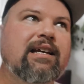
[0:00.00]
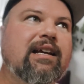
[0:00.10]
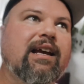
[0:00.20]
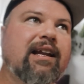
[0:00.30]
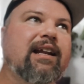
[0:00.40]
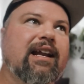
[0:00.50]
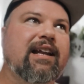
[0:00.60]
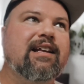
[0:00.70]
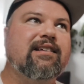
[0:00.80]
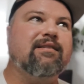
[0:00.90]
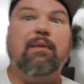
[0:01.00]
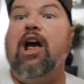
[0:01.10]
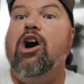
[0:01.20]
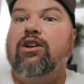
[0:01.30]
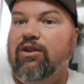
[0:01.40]
it, it is my
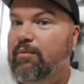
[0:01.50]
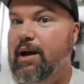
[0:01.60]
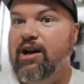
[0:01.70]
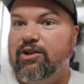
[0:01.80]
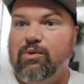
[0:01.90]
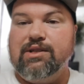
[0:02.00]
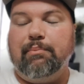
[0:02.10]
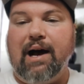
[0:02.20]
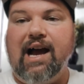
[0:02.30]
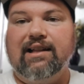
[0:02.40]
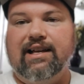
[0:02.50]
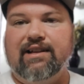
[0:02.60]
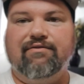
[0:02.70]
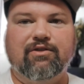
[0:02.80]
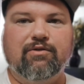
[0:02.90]
uncle. My uncle was a pilot. He
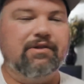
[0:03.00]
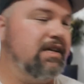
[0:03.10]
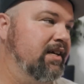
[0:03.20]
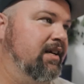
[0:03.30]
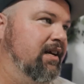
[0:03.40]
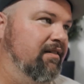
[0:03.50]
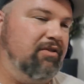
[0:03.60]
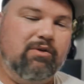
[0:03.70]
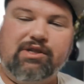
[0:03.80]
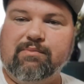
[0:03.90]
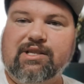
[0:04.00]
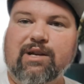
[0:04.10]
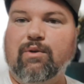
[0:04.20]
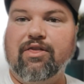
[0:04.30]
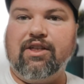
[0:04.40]
flew flew some
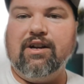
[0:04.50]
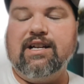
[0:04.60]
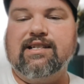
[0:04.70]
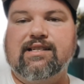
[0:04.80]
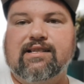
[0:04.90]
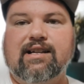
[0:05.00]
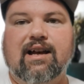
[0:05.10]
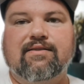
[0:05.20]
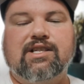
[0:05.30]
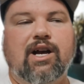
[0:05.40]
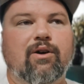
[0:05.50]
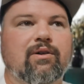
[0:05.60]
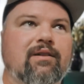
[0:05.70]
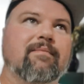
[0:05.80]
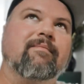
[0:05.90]
C-130s and stuff. So,
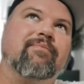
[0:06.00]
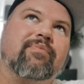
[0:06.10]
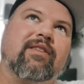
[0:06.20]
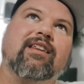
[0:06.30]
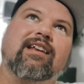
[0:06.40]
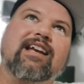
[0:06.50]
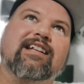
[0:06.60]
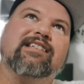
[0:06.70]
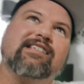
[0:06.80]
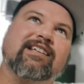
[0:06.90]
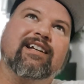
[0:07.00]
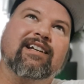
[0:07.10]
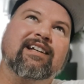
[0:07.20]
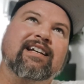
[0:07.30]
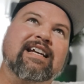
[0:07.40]
it's
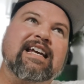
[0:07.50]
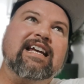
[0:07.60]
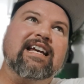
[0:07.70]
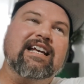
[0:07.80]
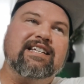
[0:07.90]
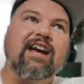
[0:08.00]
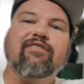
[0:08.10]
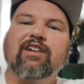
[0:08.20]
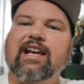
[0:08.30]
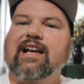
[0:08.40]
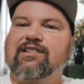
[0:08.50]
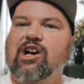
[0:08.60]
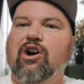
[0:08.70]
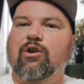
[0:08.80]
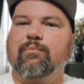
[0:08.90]
it definitely hits
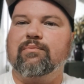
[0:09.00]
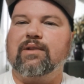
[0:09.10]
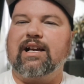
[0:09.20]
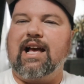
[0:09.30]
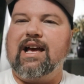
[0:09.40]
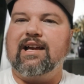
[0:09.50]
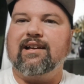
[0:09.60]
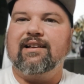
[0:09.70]
home. Like I